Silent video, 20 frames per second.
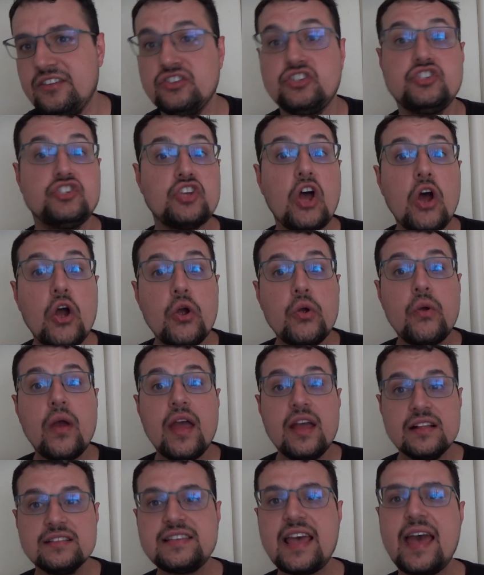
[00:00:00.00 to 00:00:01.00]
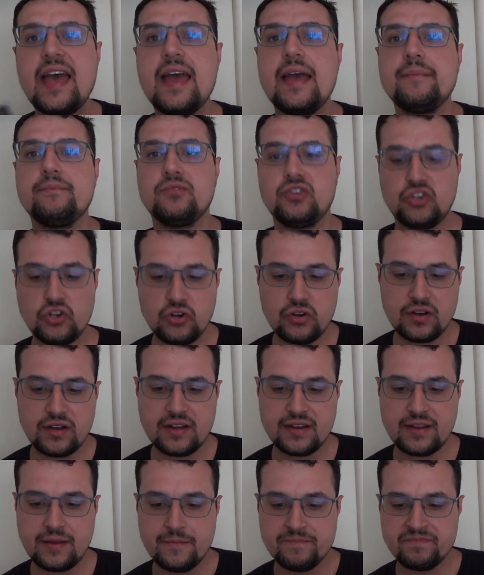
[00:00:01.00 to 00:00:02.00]
So damn
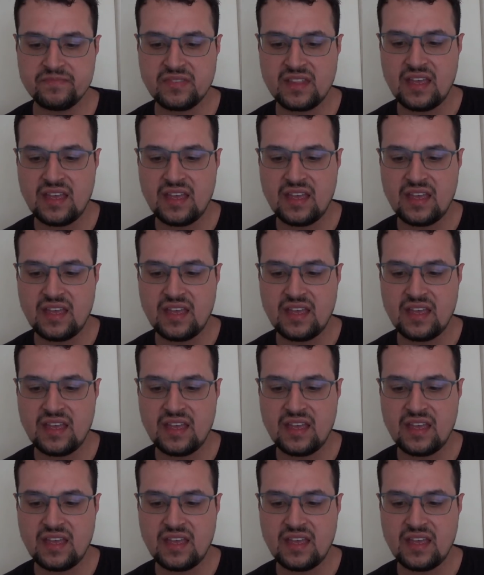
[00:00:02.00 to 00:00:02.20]
good.